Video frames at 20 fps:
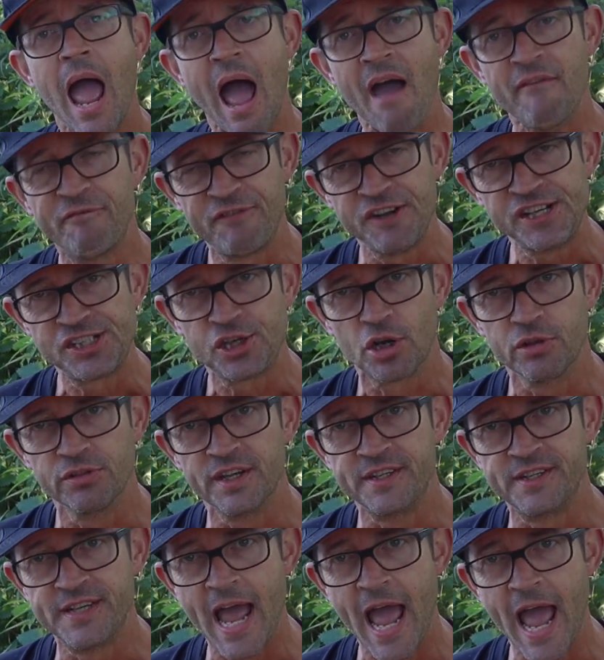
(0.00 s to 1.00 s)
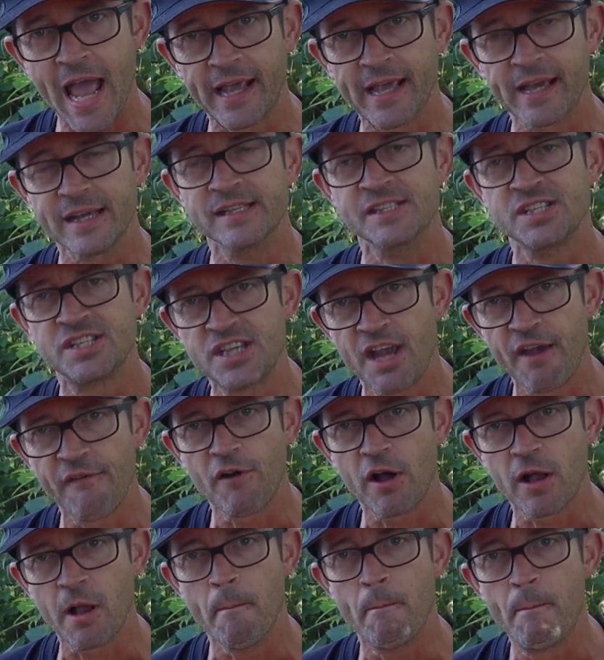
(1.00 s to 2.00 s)
and fish on the deck and see if
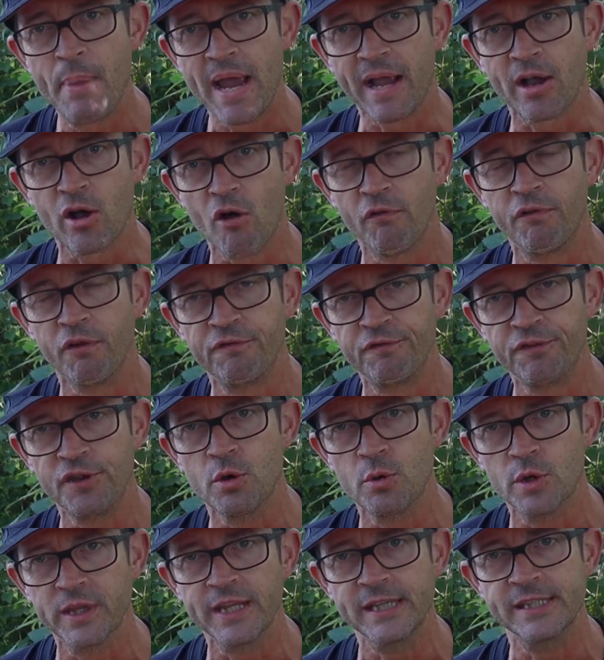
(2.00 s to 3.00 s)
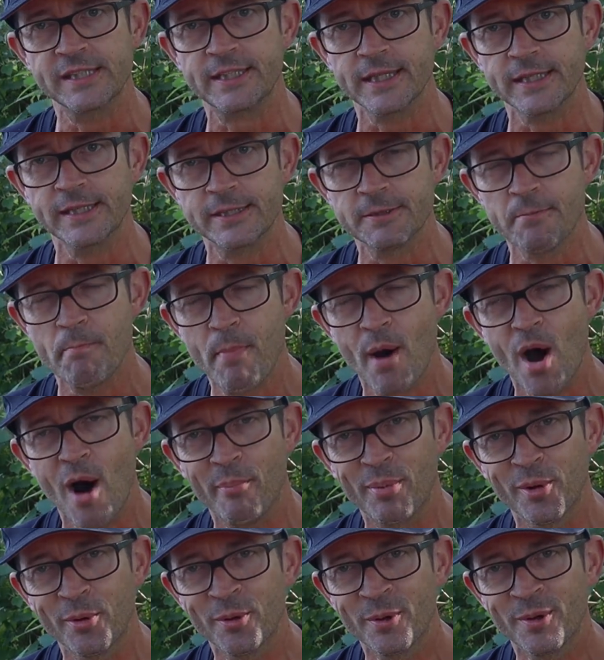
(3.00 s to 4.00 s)
I can pick off a few of these decent
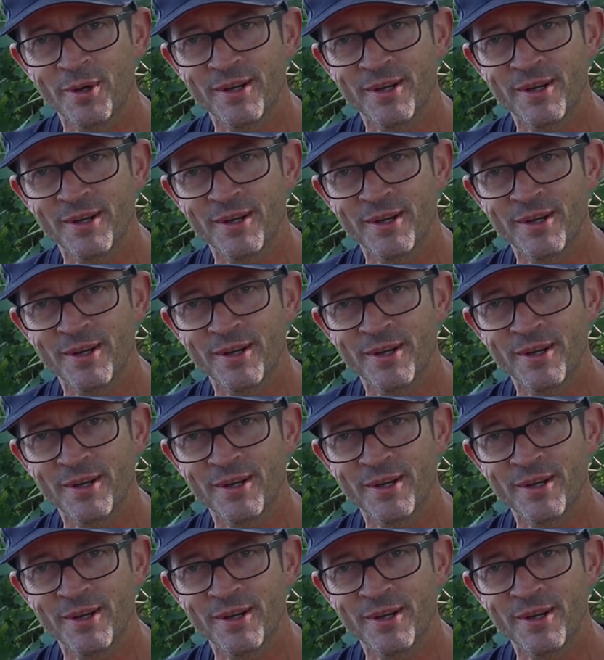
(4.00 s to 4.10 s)
barbel.